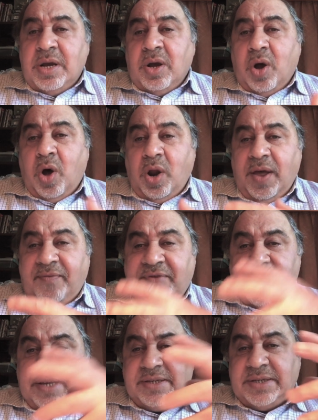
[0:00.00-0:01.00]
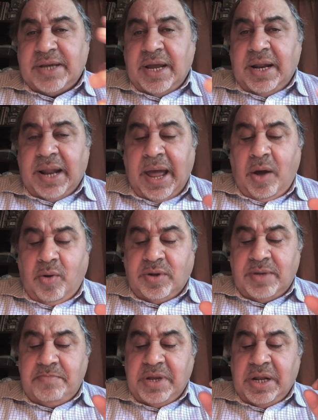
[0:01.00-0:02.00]
all of this allowed
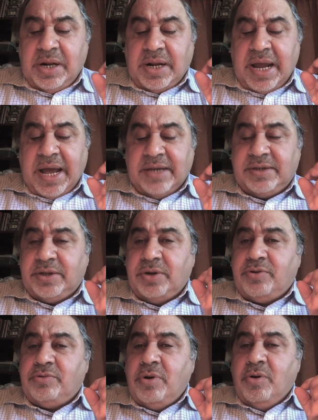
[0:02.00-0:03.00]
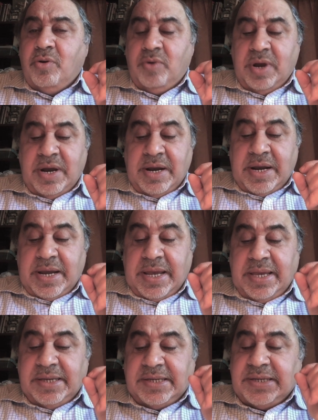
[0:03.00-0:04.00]
the middle class to grow
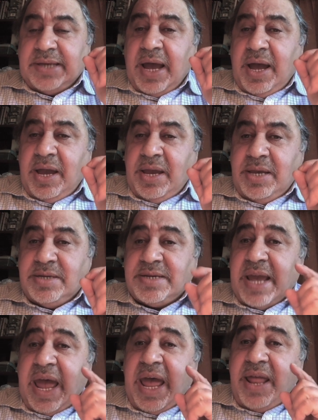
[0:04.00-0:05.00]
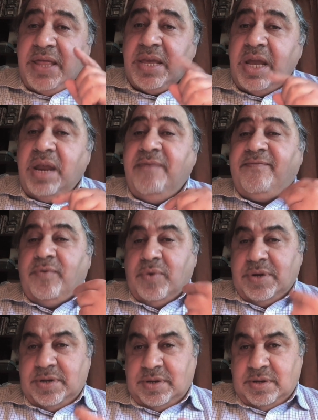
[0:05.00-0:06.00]
in size and in
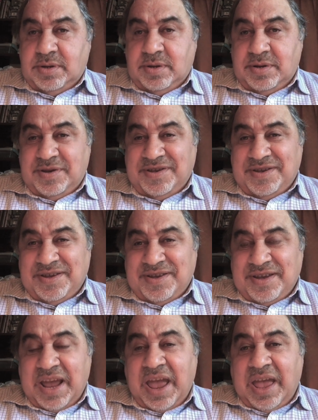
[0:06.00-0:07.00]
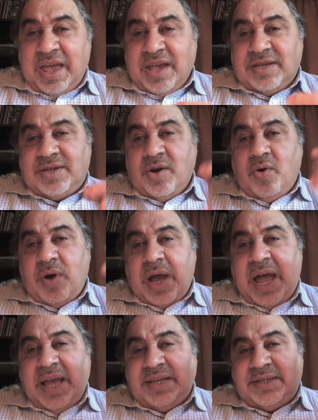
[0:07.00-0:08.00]
influence. So
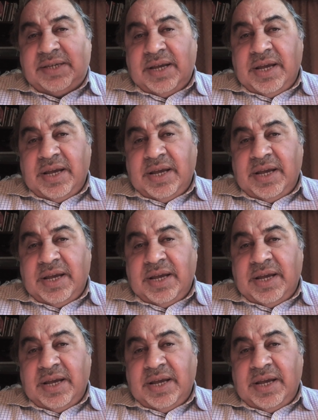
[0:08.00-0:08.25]
as